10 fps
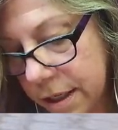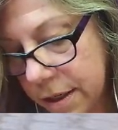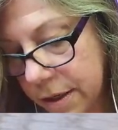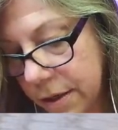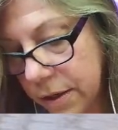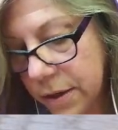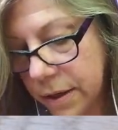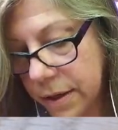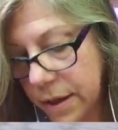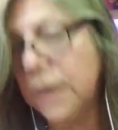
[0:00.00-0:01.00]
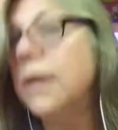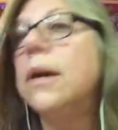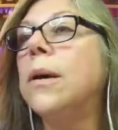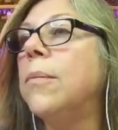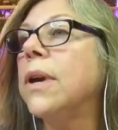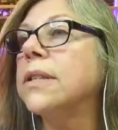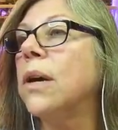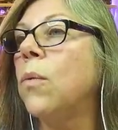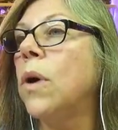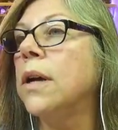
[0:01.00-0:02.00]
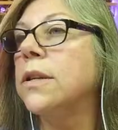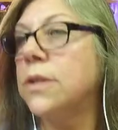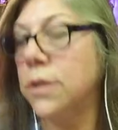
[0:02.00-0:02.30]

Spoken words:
here, because I want